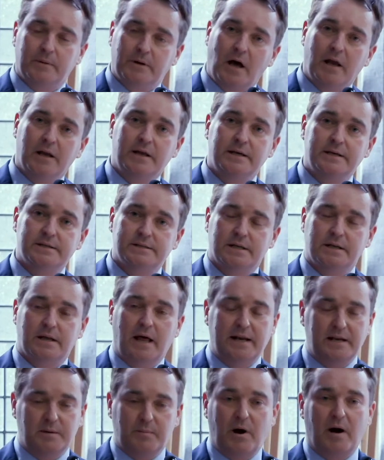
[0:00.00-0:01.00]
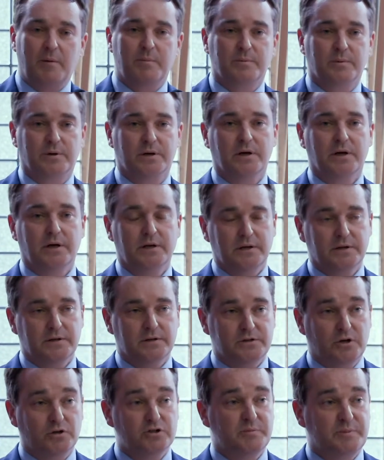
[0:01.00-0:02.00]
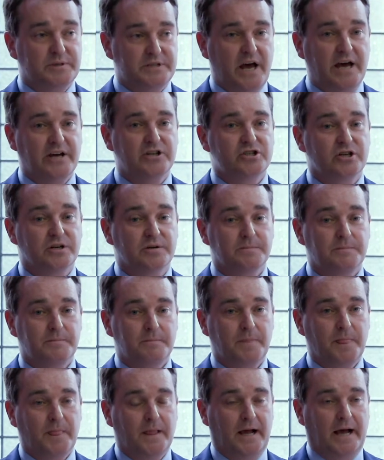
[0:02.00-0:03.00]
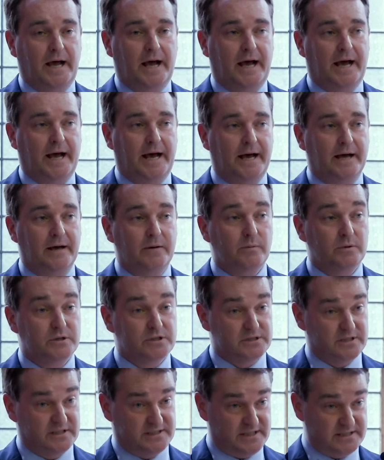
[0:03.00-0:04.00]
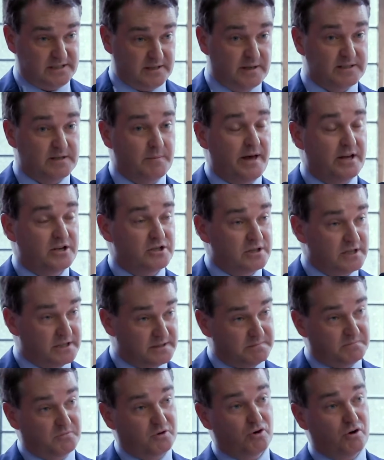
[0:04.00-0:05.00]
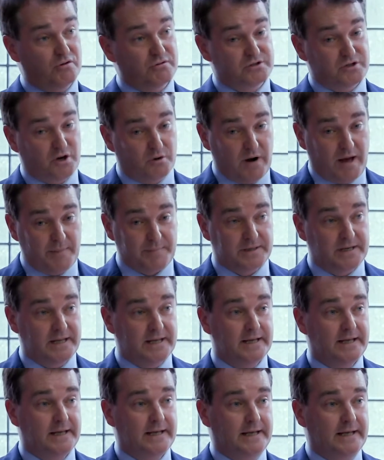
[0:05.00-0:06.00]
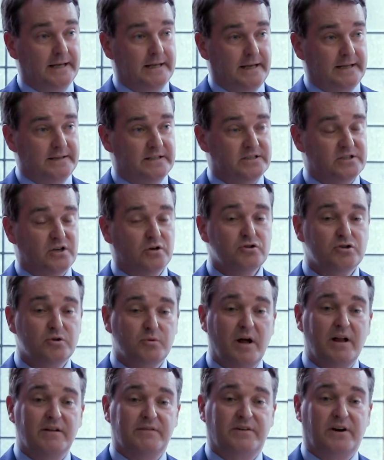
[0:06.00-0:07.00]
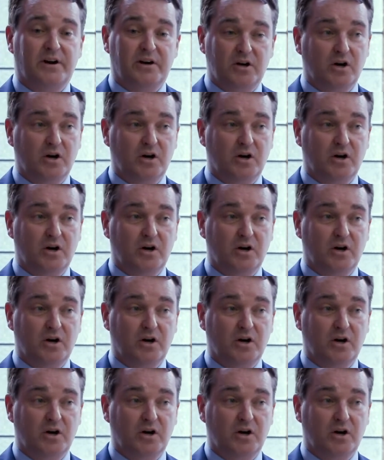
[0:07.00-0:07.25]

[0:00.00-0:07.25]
colleagues in any department, but social protection, which the system, as I mentioned, has grown so rapidly. Like, the social welfare